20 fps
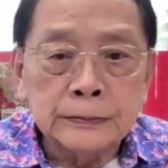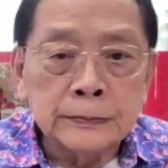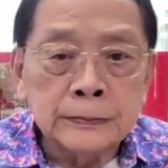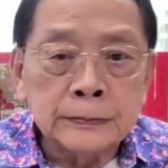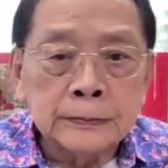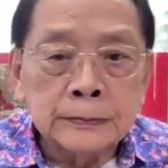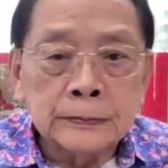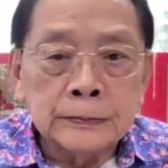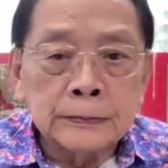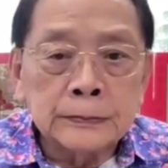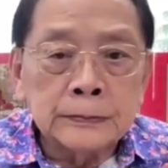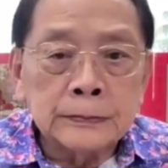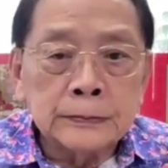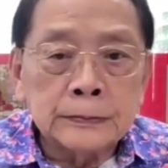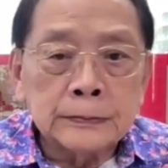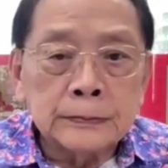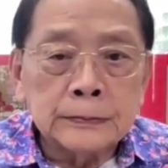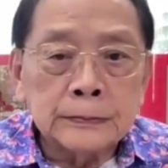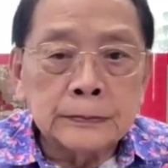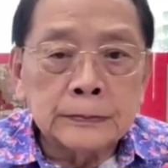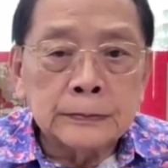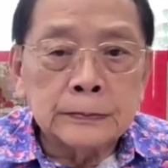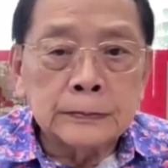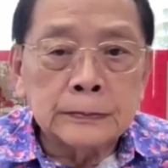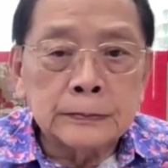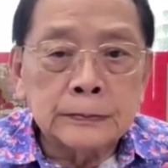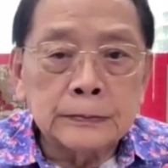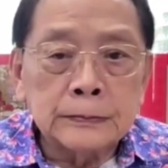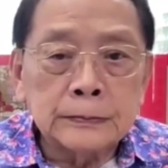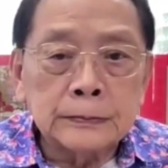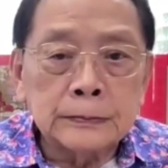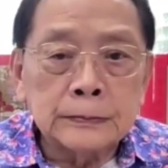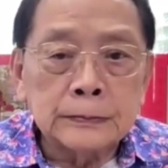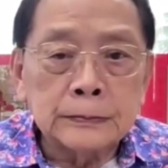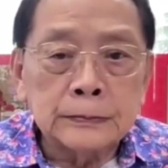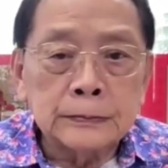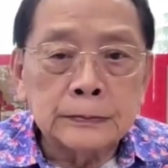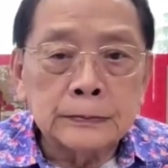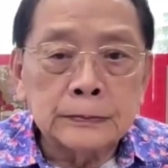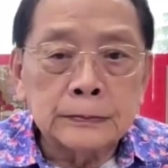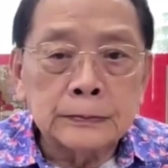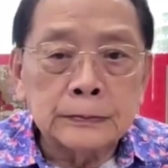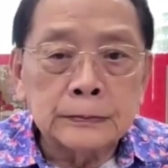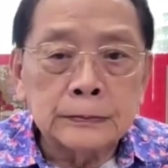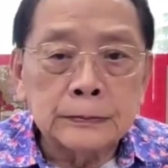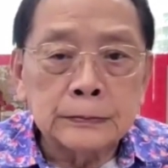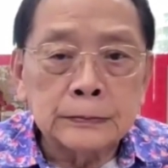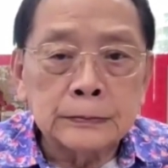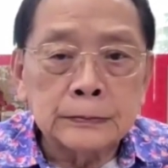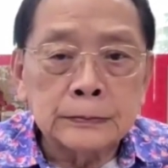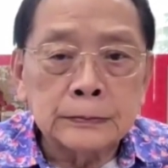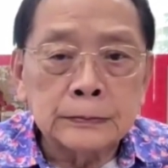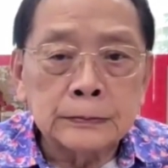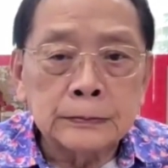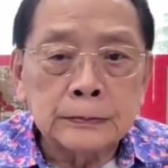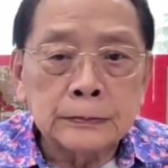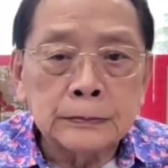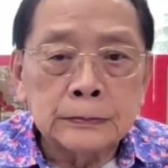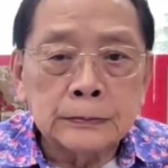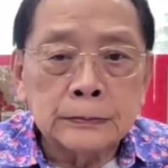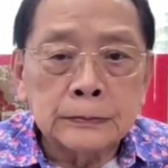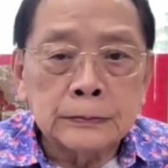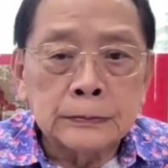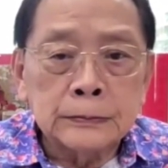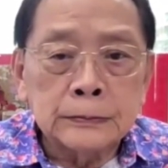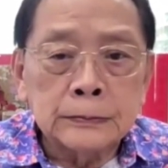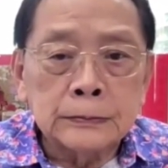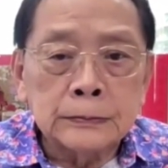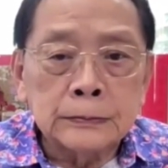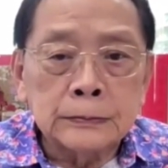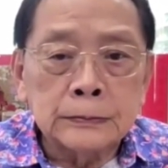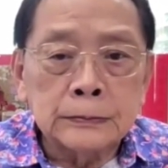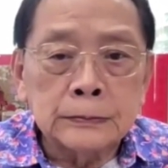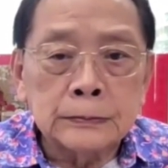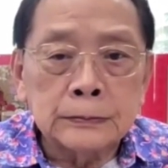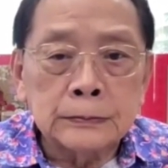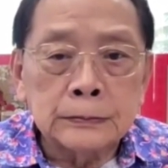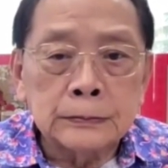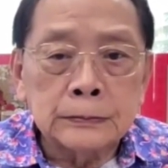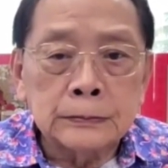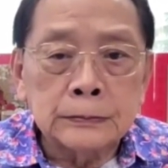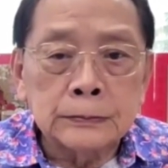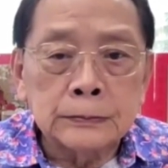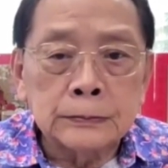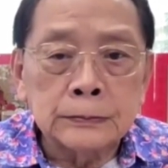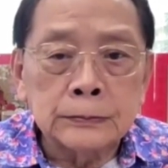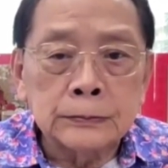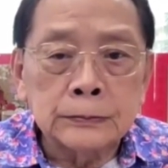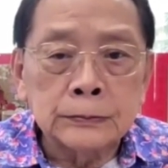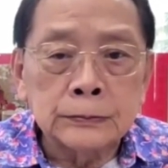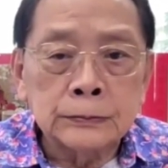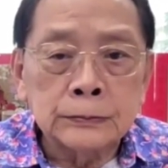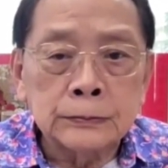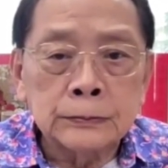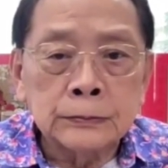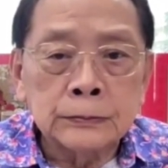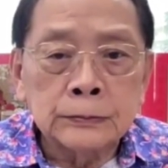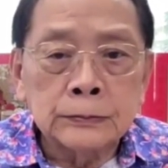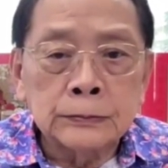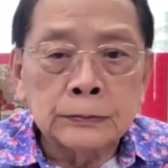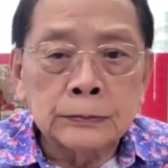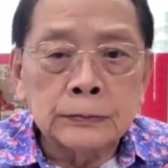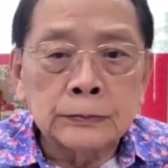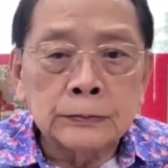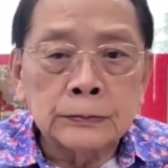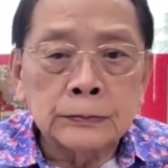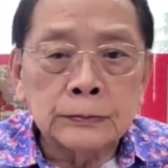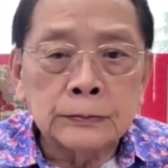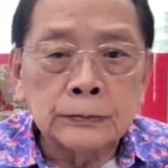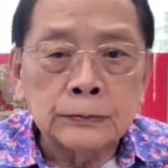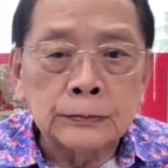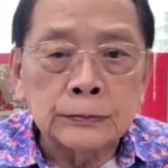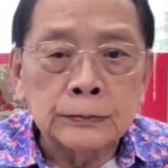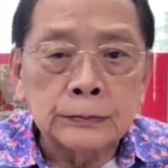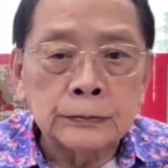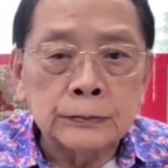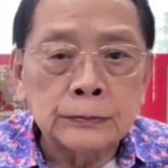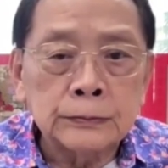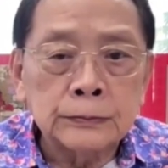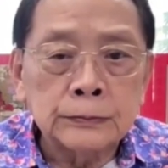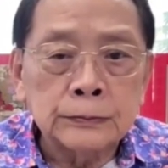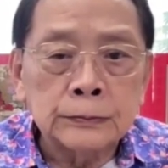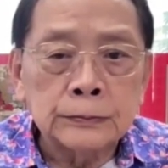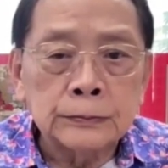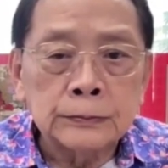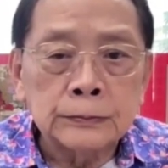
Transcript: No words are spoken by the person on screen.